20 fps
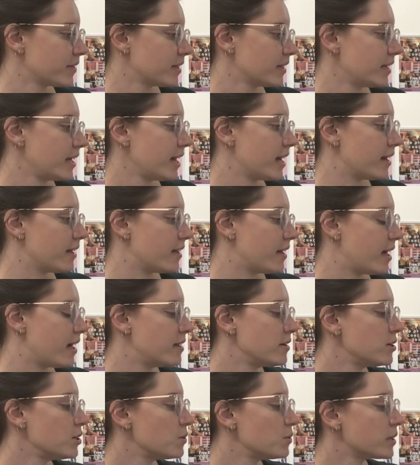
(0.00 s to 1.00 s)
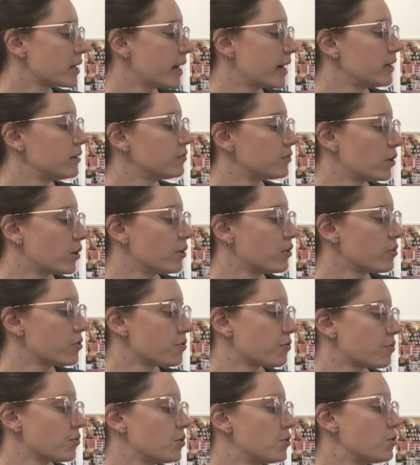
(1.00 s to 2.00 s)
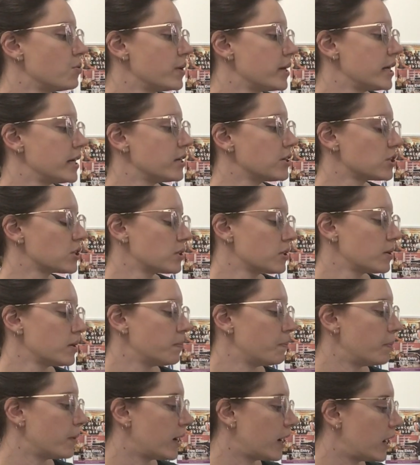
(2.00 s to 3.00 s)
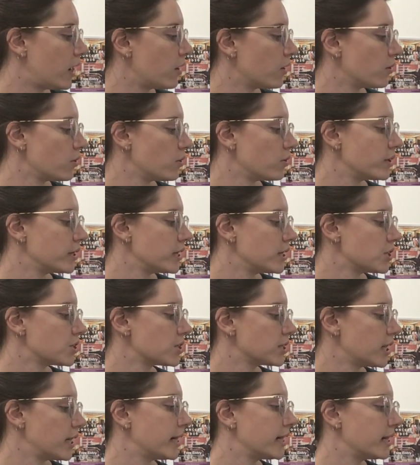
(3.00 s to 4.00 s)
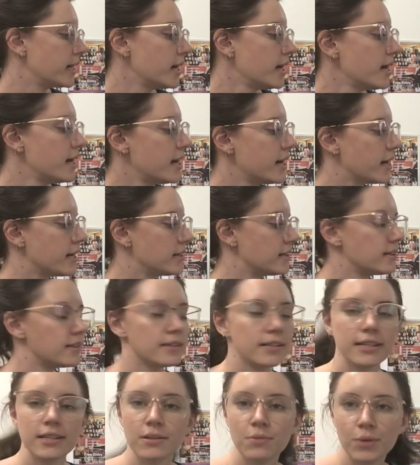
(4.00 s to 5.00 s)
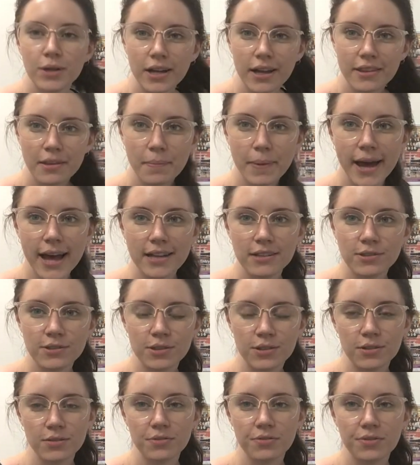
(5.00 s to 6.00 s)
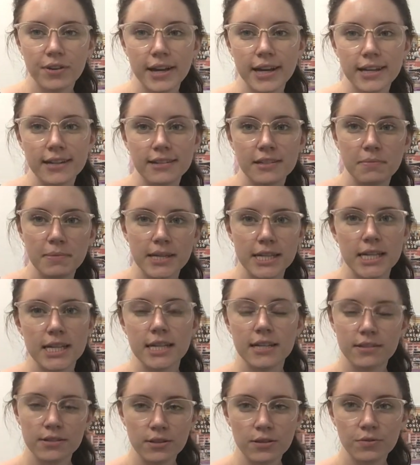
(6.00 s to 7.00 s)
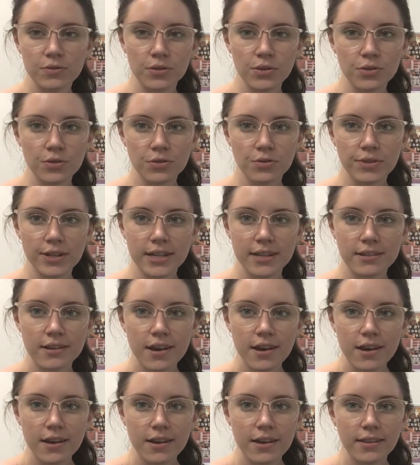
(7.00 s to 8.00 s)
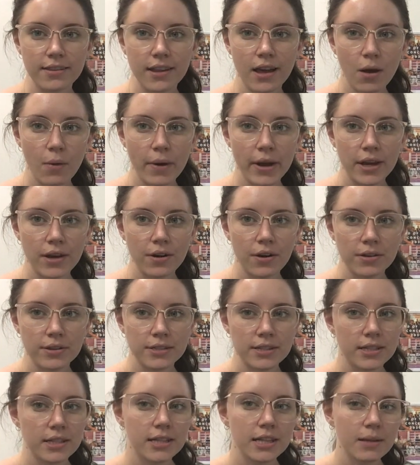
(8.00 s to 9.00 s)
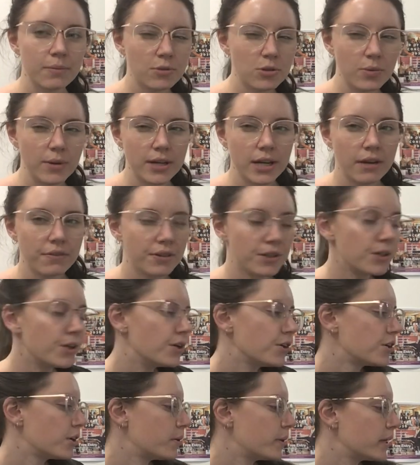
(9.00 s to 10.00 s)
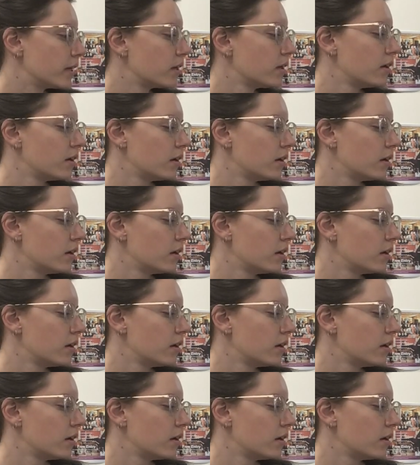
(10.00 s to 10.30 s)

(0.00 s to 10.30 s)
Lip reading: yeah, and you would kind of go through each bar or each line and see what other patterns you can find to make it easier for you to read. And that way you're not sitting there between every note going,